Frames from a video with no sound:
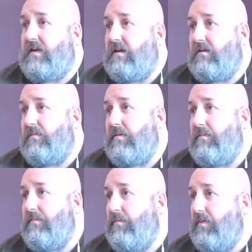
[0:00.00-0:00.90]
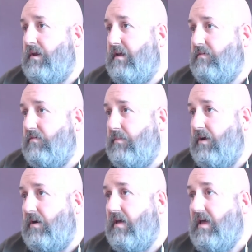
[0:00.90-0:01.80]
go. I can't remember what the names of them
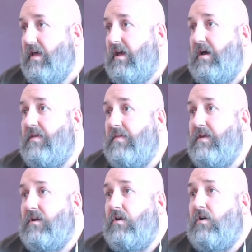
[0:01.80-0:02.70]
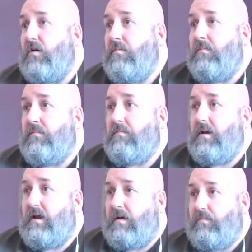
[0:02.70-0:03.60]
are. And then you got
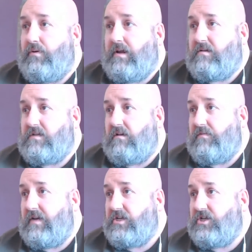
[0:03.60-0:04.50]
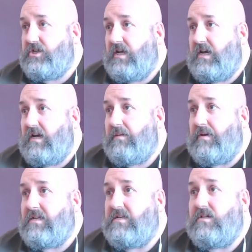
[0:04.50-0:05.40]
unpronounceable. He
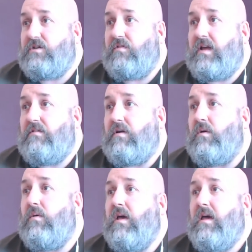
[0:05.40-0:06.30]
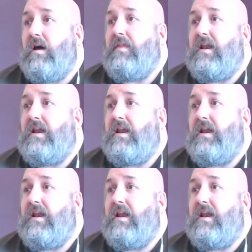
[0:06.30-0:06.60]
plays in the Torreira role, and then